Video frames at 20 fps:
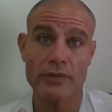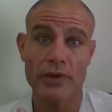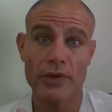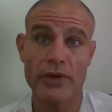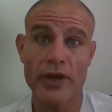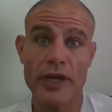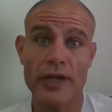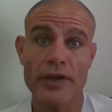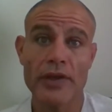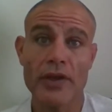
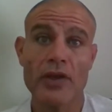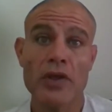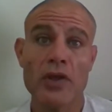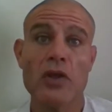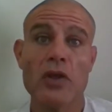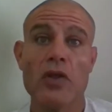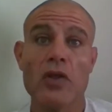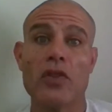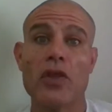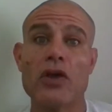All right.
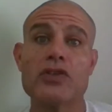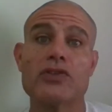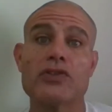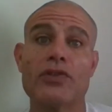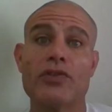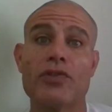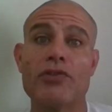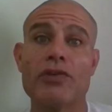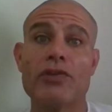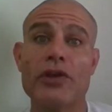
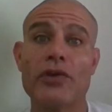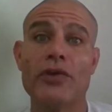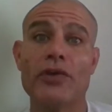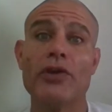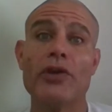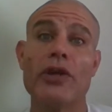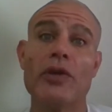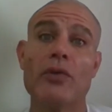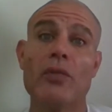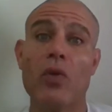Those are
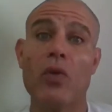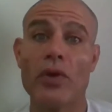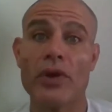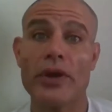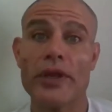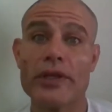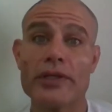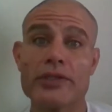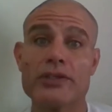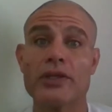3 early
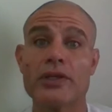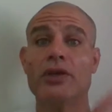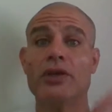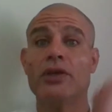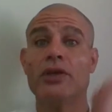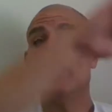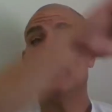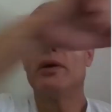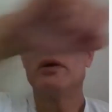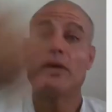warnings
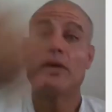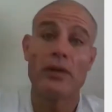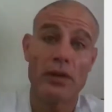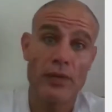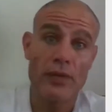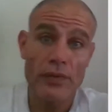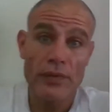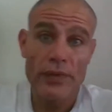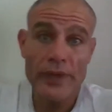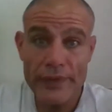
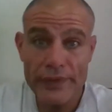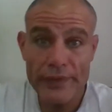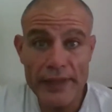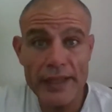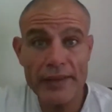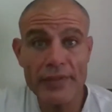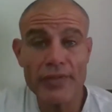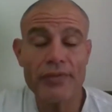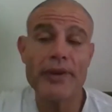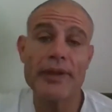
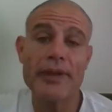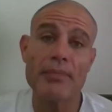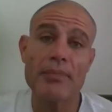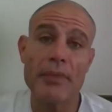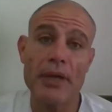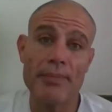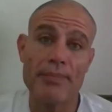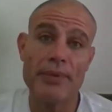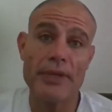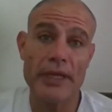that
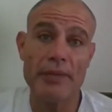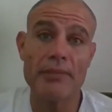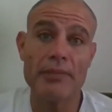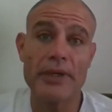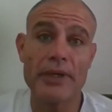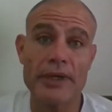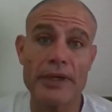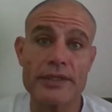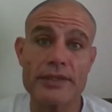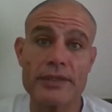threat might be
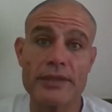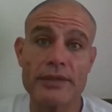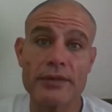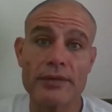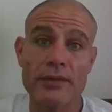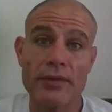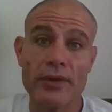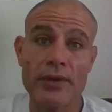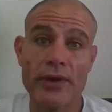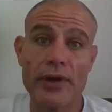imminent.
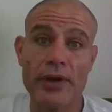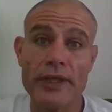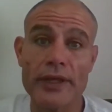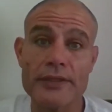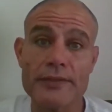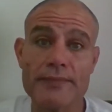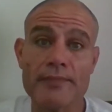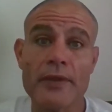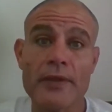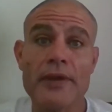All
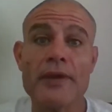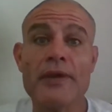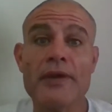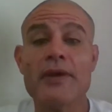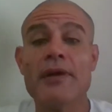right.